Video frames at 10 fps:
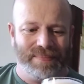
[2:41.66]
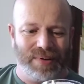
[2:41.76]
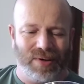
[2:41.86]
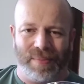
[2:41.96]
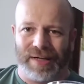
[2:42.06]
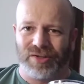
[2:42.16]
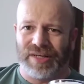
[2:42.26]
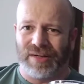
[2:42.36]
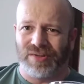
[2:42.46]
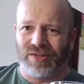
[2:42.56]
but not much
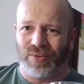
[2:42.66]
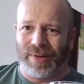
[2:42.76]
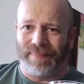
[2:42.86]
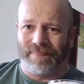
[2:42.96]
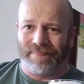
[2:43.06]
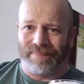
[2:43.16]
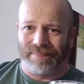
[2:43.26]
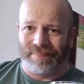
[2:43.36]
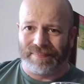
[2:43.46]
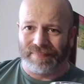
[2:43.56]
else to it.
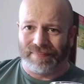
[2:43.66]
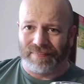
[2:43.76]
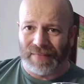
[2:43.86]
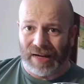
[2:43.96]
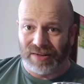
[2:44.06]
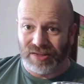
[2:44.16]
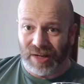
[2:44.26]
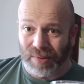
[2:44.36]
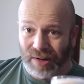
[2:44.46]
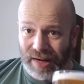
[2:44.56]
So
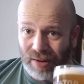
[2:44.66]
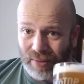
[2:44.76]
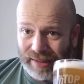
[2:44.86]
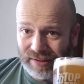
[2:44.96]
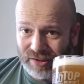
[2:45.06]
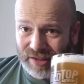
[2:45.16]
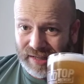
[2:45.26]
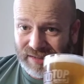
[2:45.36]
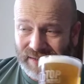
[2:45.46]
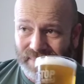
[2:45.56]
I'm going to go in.
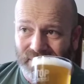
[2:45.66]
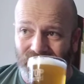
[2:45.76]
Cheers.